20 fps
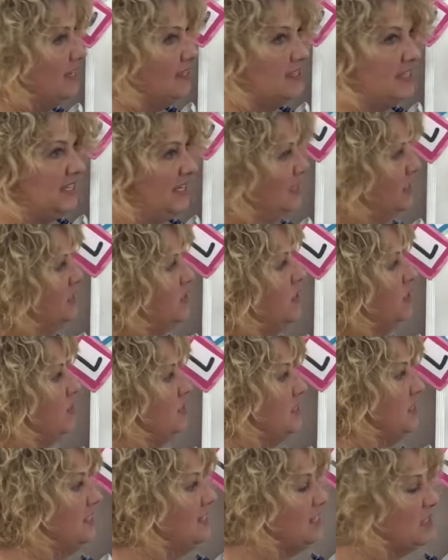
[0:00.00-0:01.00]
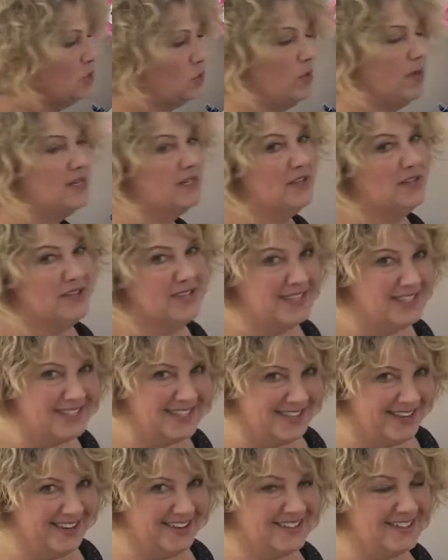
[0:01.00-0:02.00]
6. There are 6 squares on this
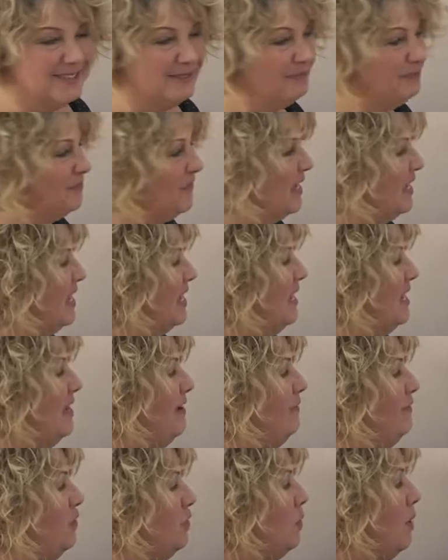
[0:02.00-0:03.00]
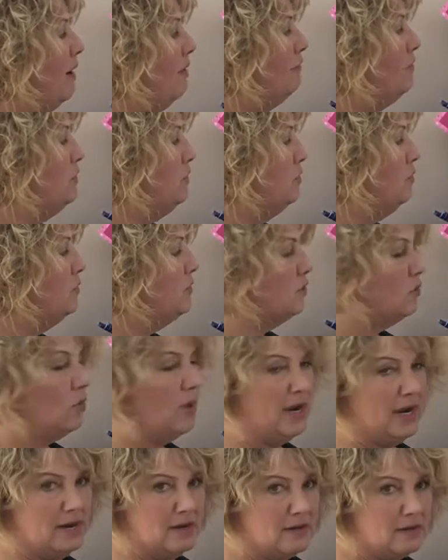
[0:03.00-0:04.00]
side. If you have 2
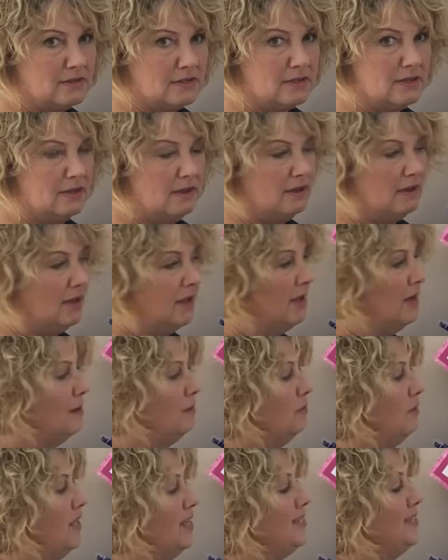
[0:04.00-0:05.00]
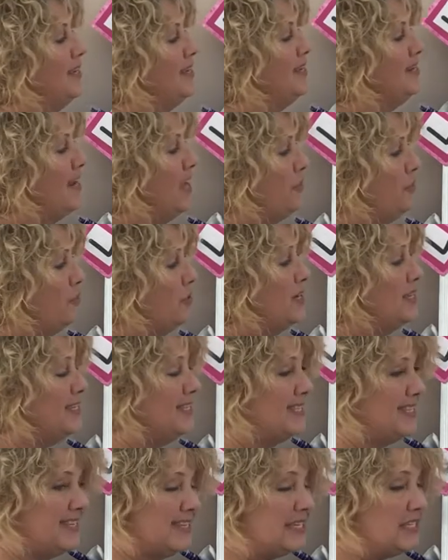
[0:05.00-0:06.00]
squares plus another
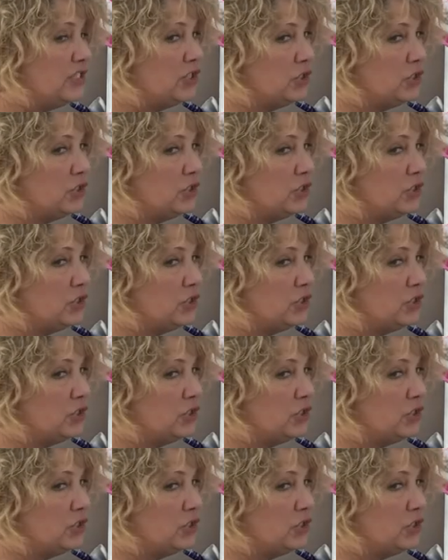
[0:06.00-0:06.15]
6